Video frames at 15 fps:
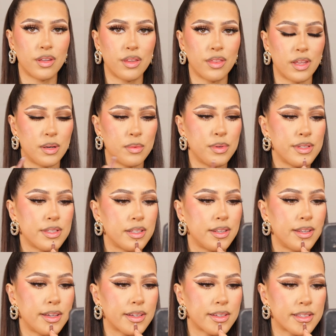Then I'm using
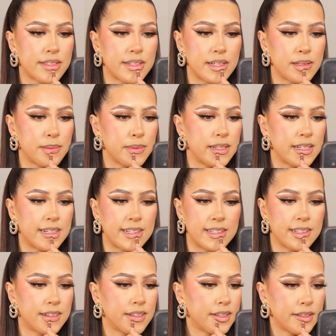NYX Need Me
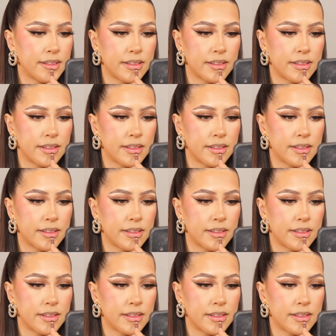liner.